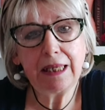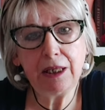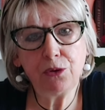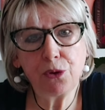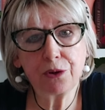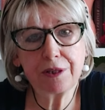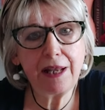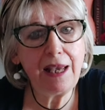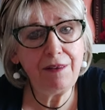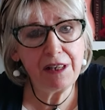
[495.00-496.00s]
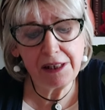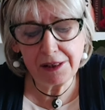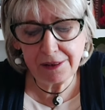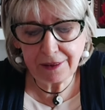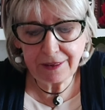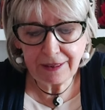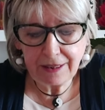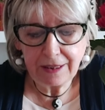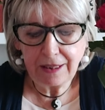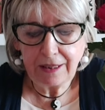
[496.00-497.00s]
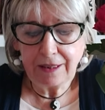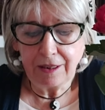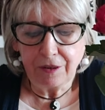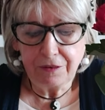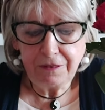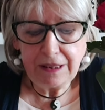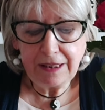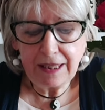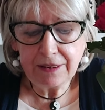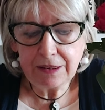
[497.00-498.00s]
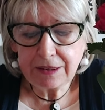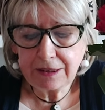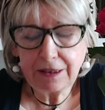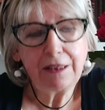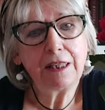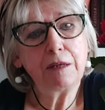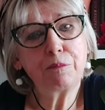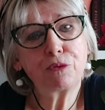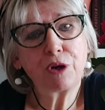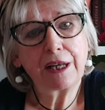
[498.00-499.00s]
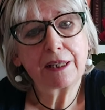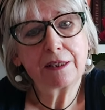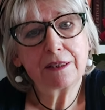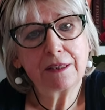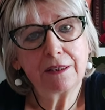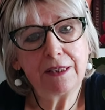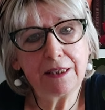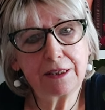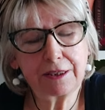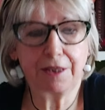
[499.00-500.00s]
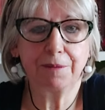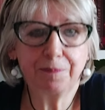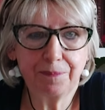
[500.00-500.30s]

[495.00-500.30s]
In her navel we can see a bright disc.